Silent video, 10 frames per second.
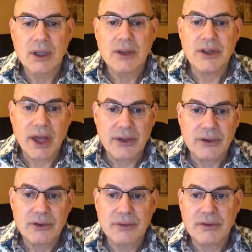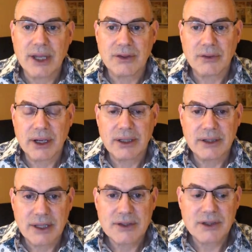The others, dense, regular,
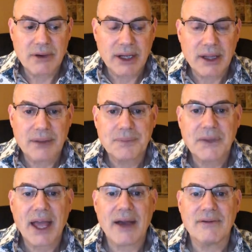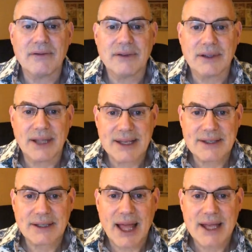dense, irregular, have less
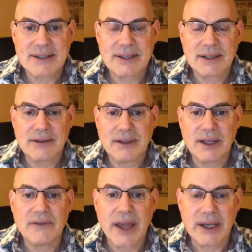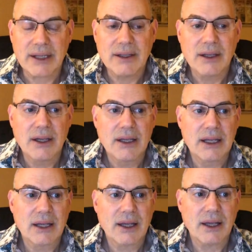elastic, if any,
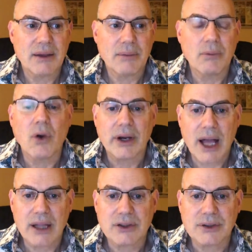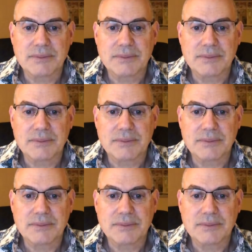more collagen.